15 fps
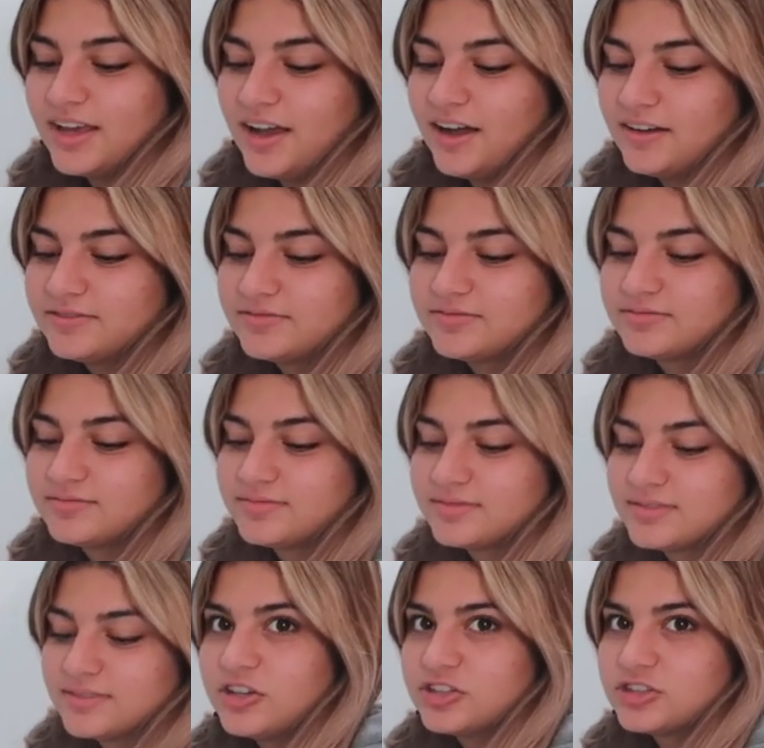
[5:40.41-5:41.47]
Yeah.
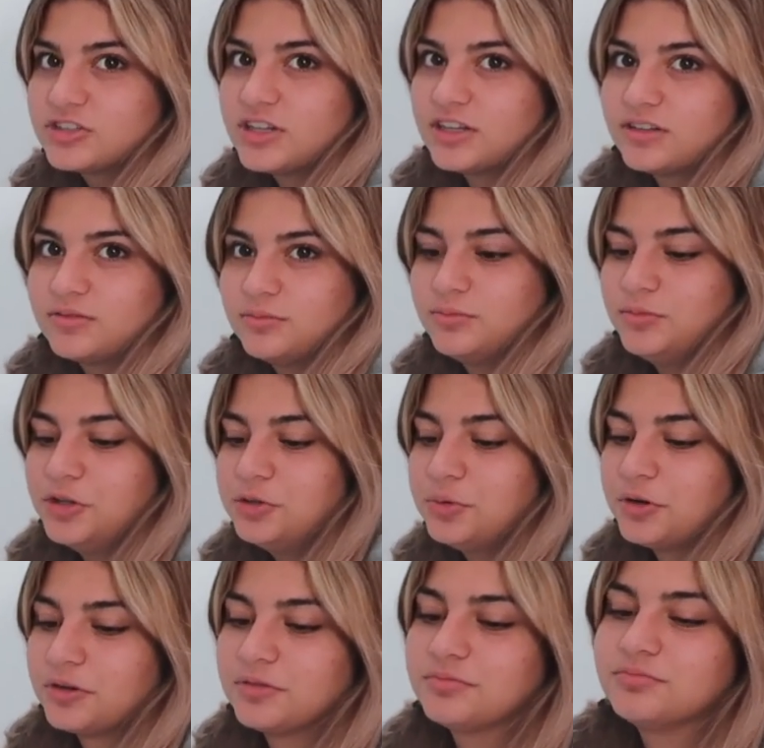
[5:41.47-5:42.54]
It's just like
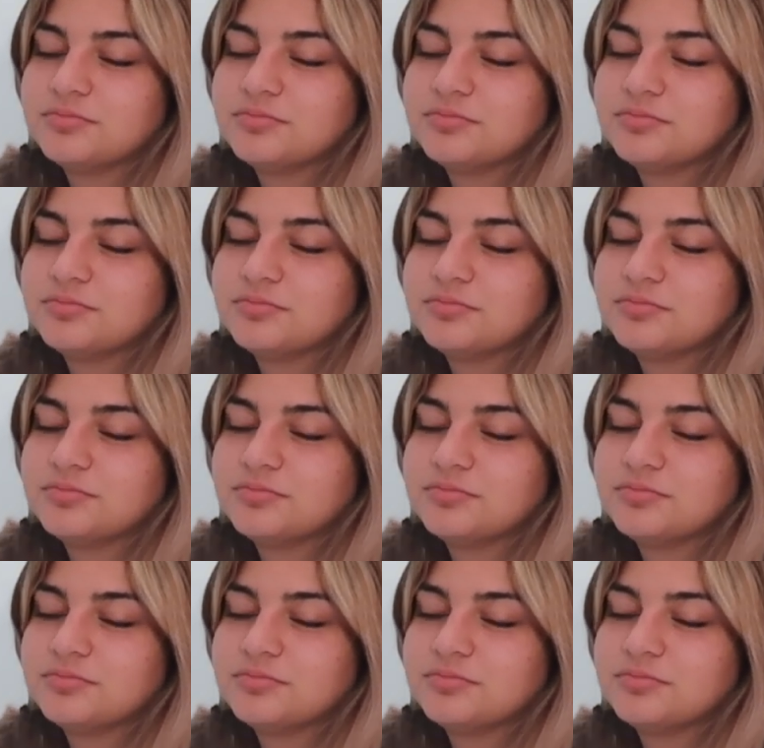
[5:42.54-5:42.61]
newer.